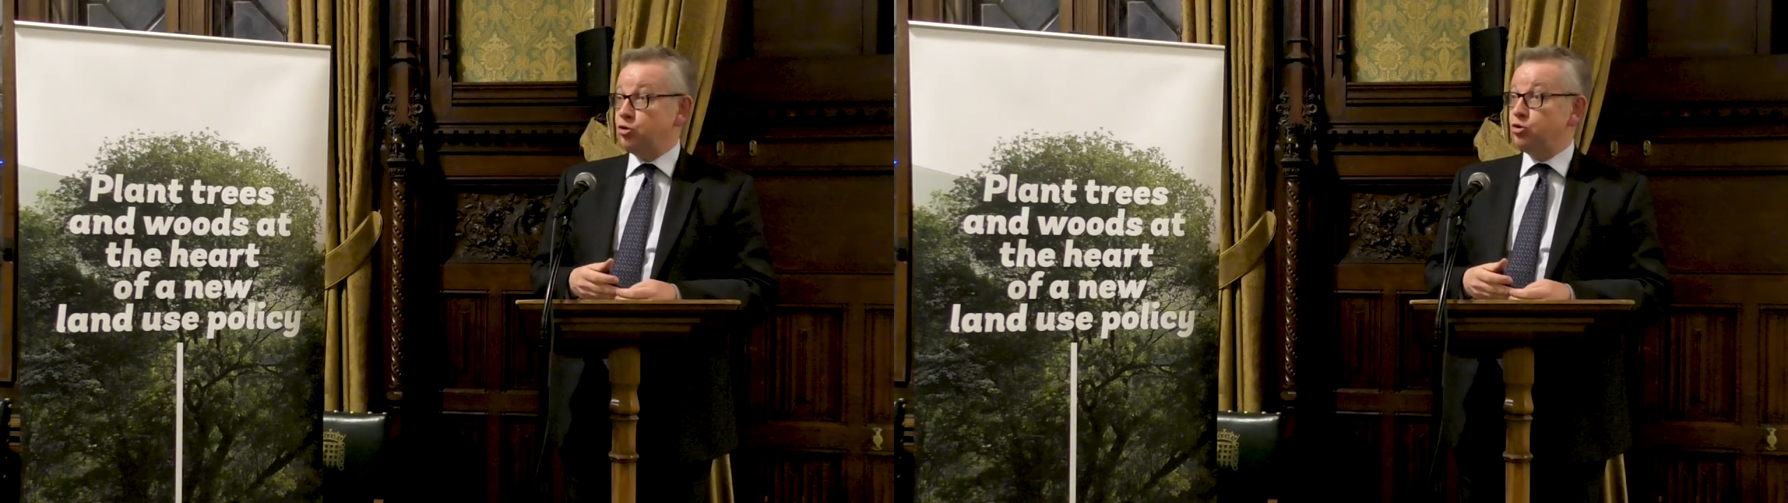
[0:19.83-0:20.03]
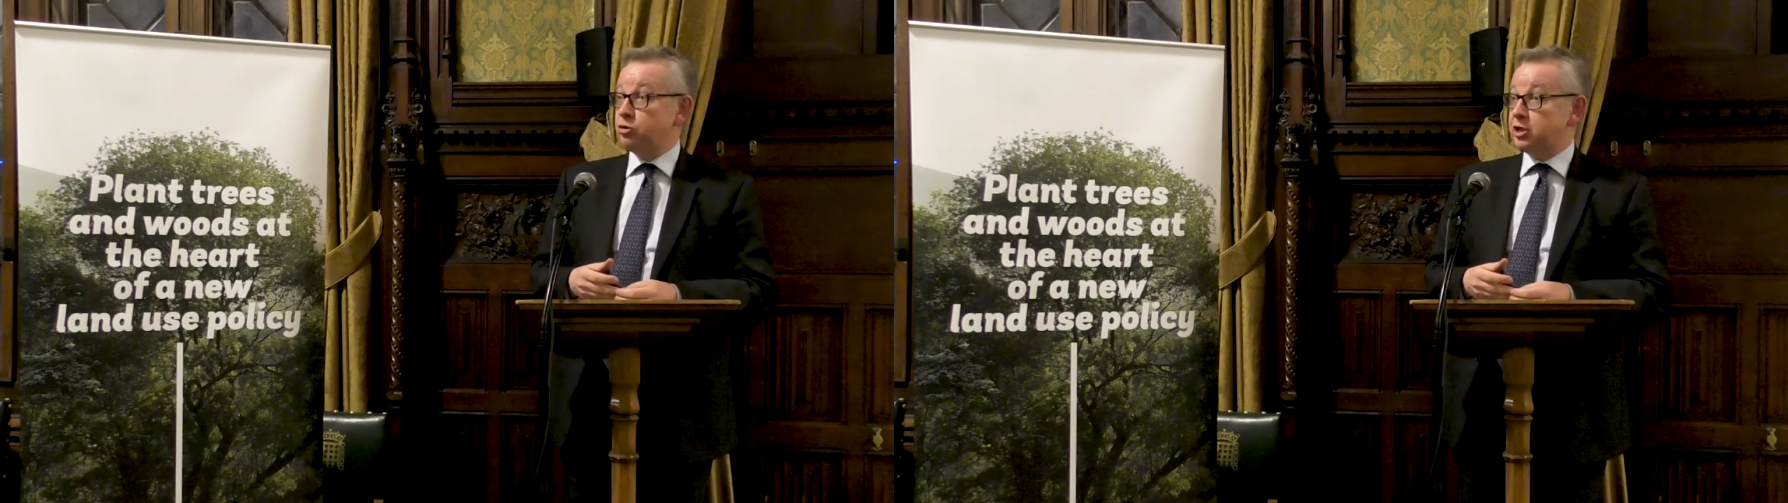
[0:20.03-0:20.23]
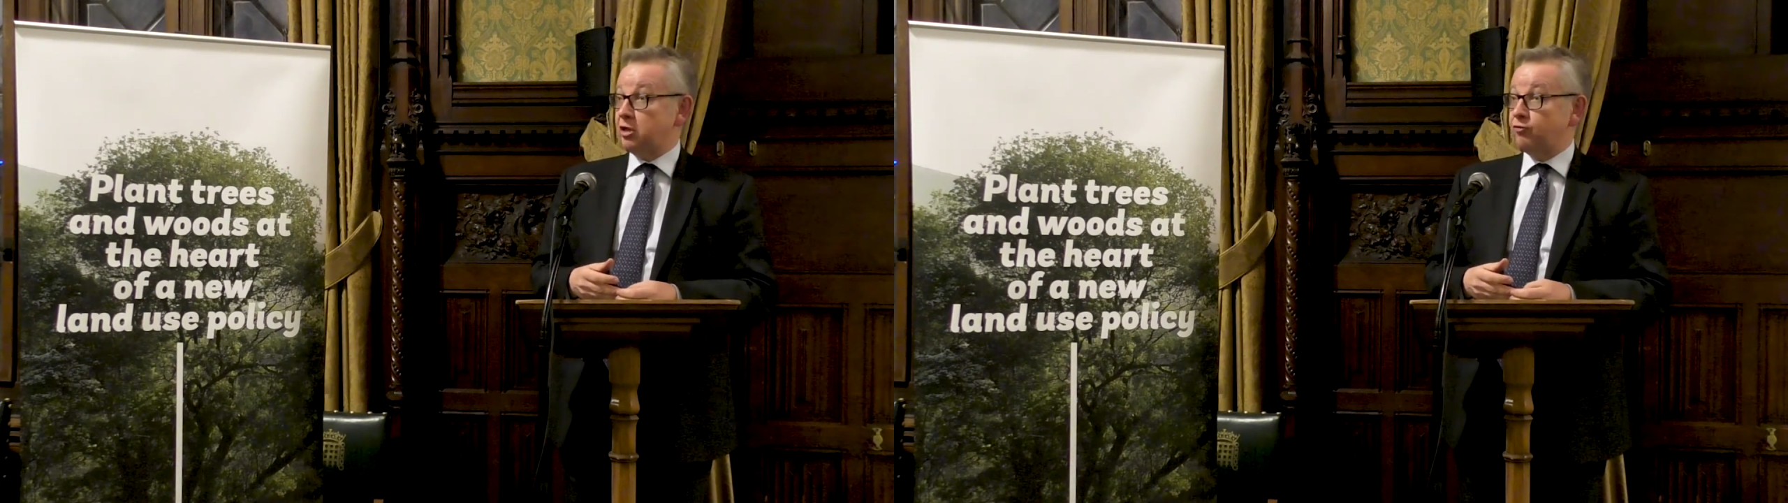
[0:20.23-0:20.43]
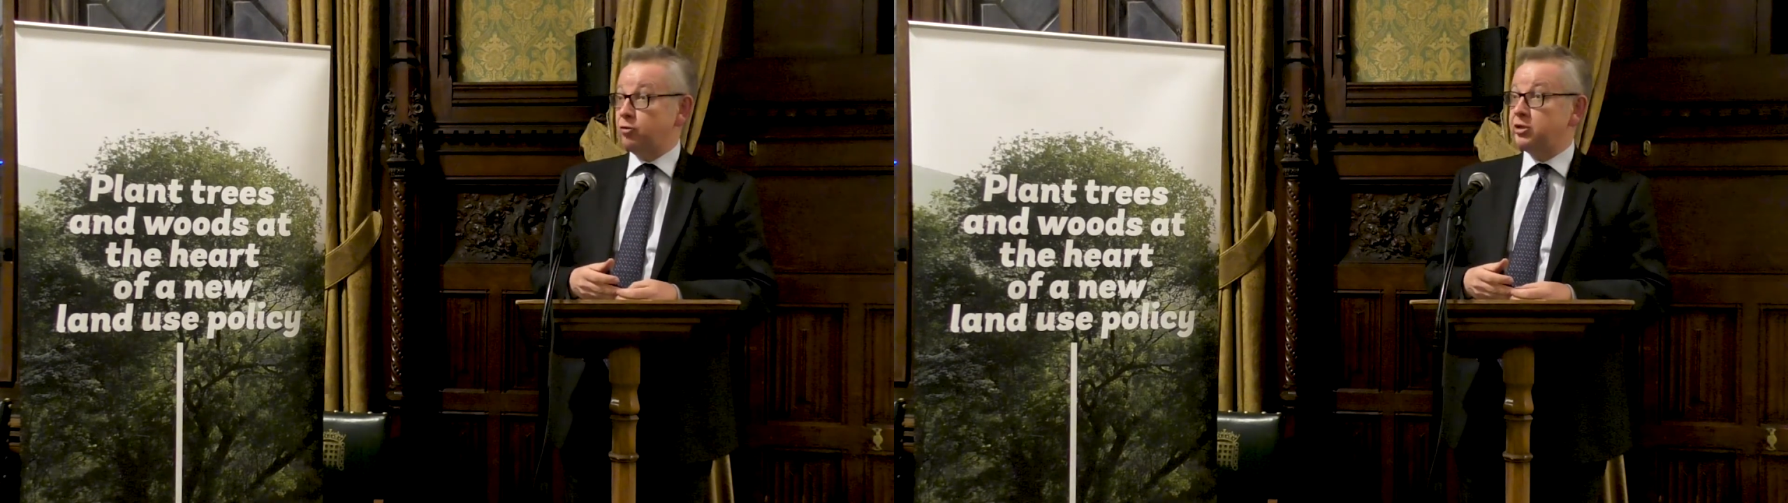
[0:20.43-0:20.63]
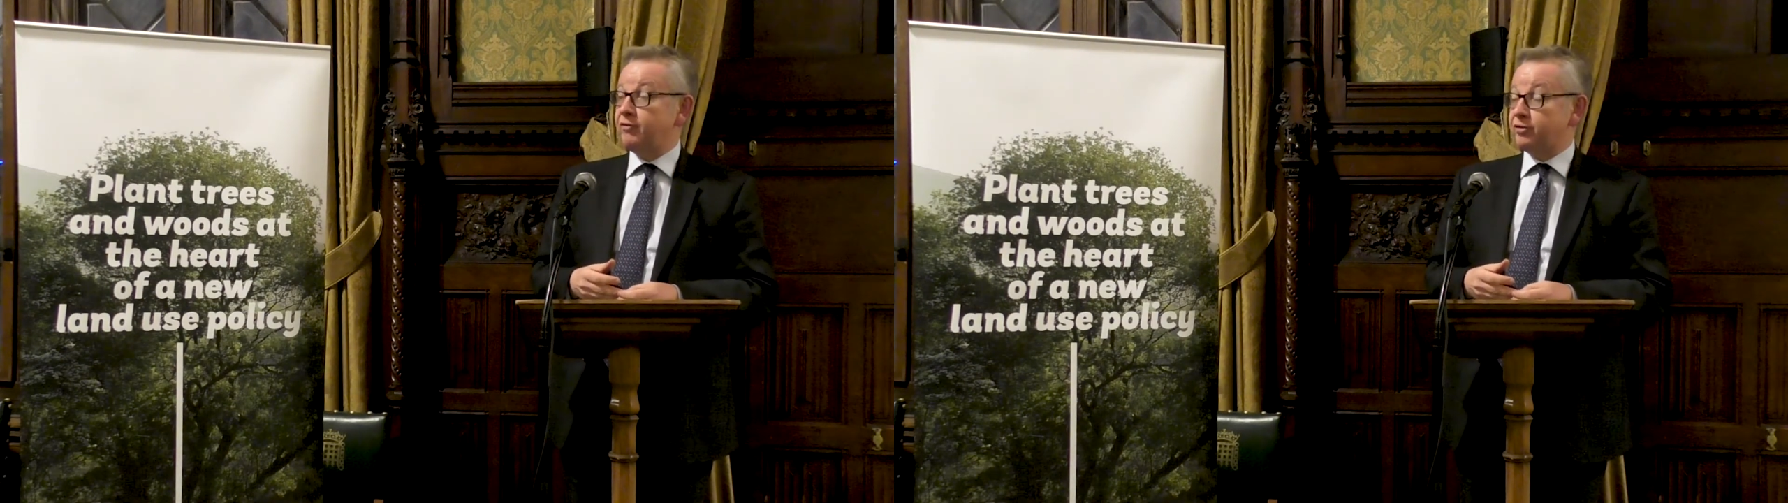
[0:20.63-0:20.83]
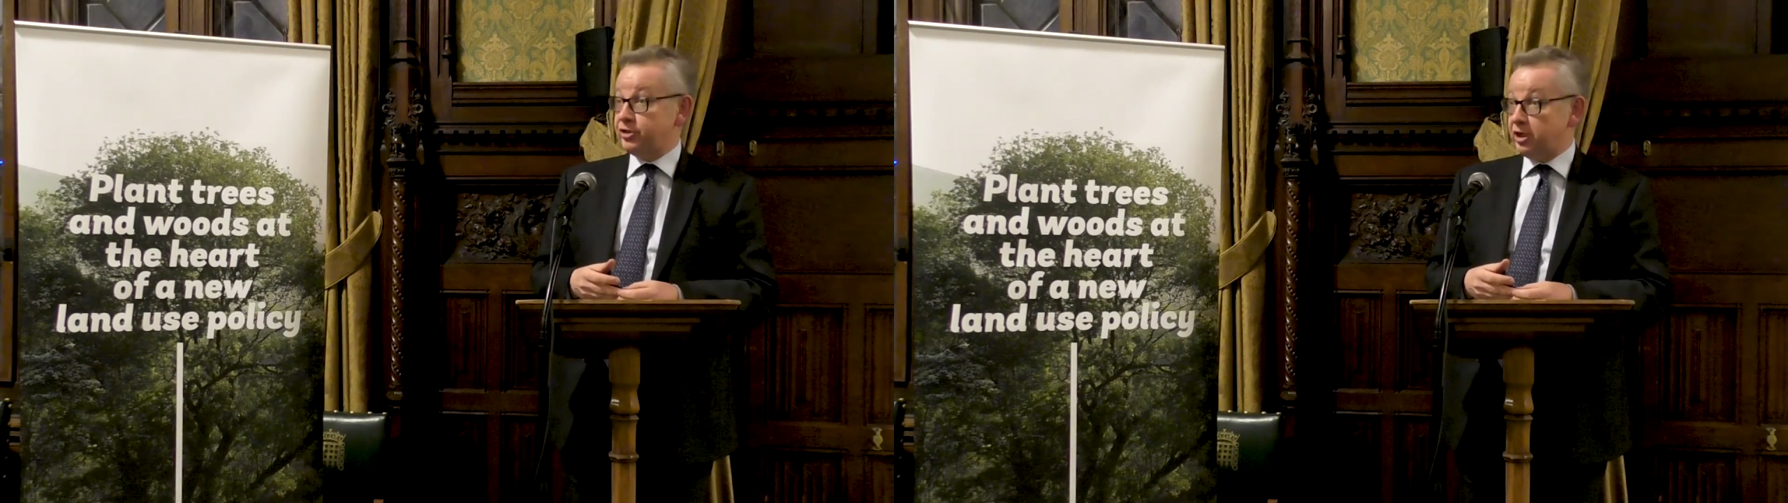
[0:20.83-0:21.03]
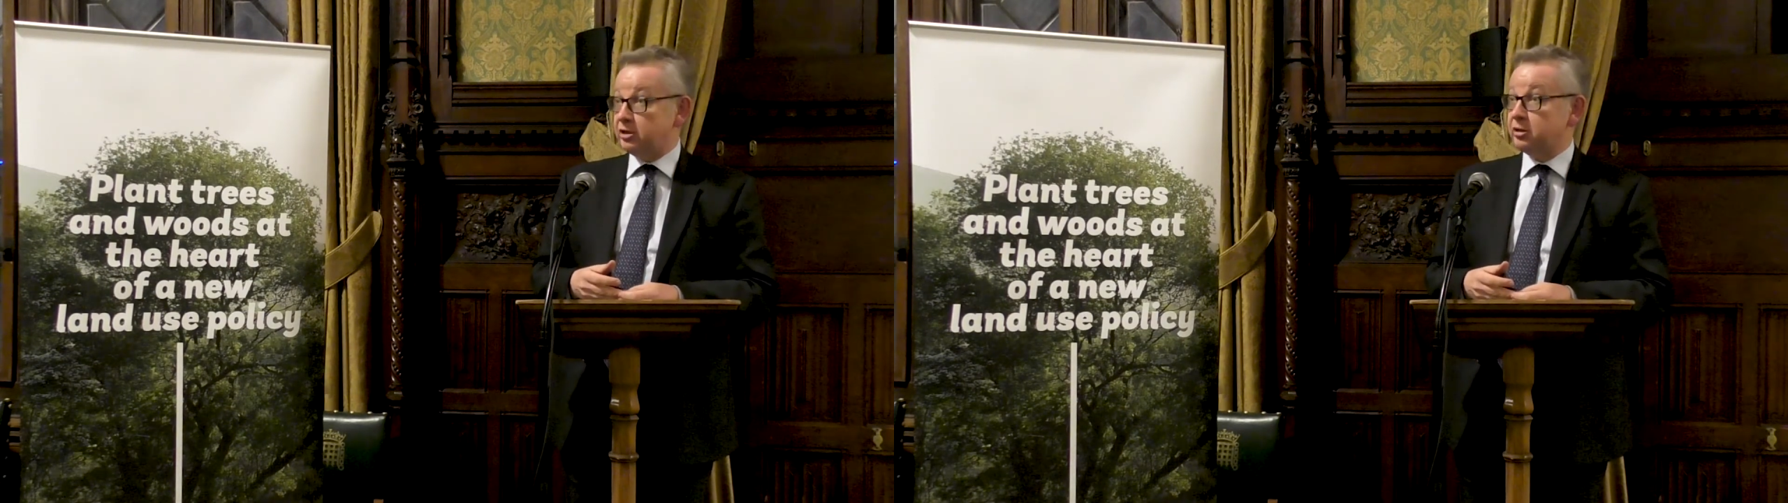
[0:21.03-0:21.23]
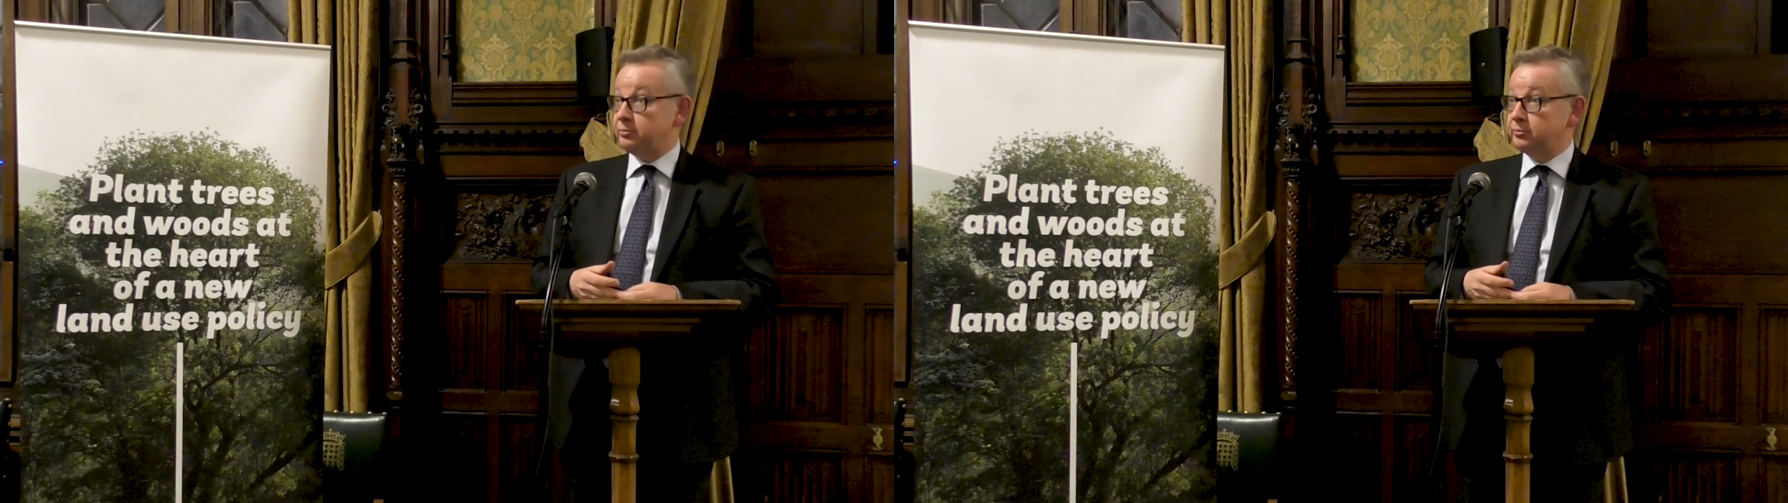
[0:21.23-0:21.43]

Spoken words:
yourself will never sit,